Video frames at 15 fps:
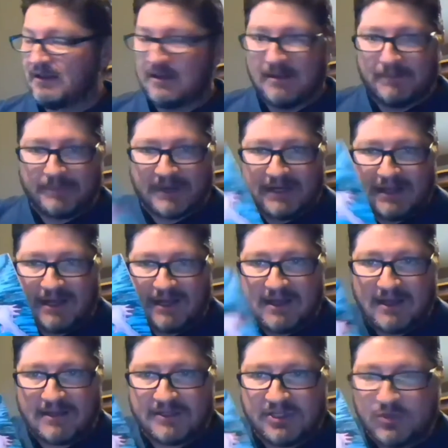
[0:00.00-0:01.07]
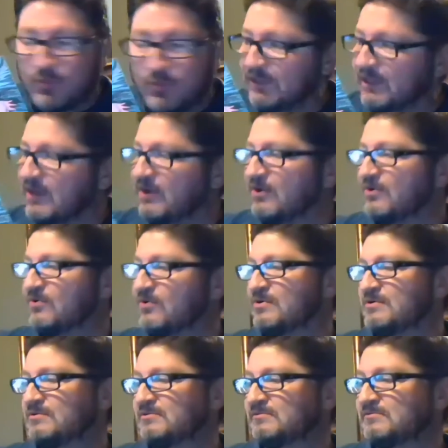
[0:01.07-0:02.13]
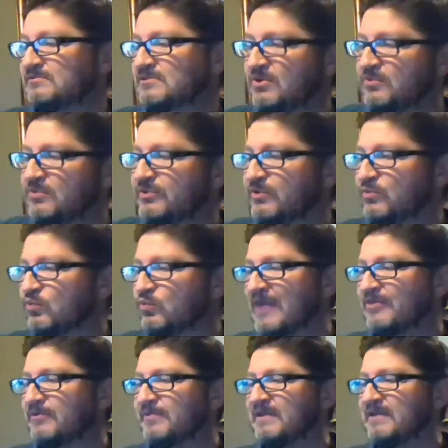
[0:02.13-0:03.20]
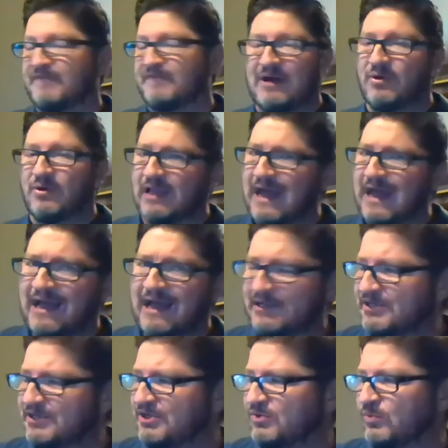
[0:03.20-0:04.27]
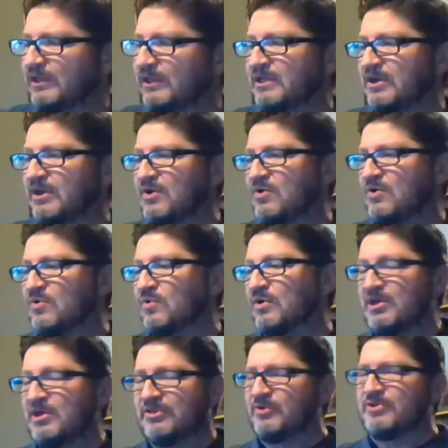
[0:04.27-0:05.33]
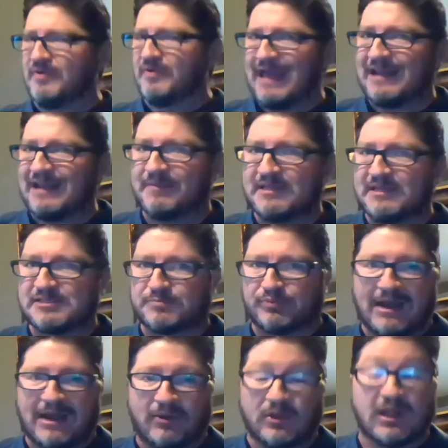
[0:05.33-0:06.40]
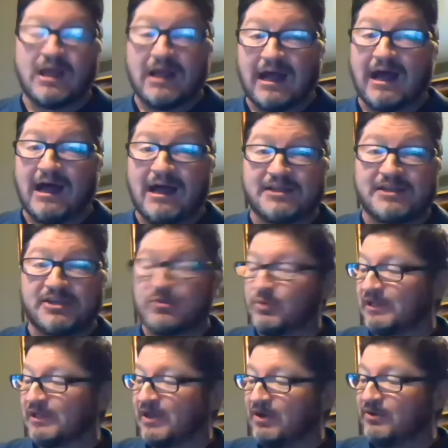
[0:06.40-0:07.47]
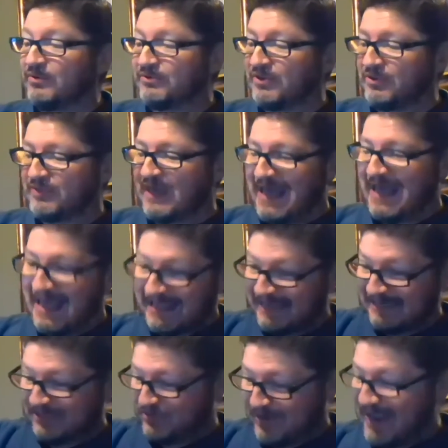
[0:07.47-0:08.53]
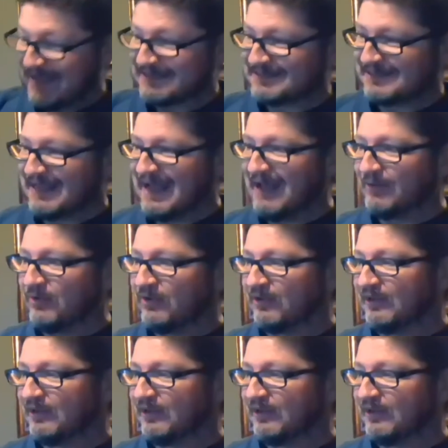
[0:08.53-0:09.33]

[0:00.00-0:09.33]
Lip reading: But on you will go. Though the weather be foul, on you will go. Though your enemies prowl, on you will go. Though the hackencracks howl,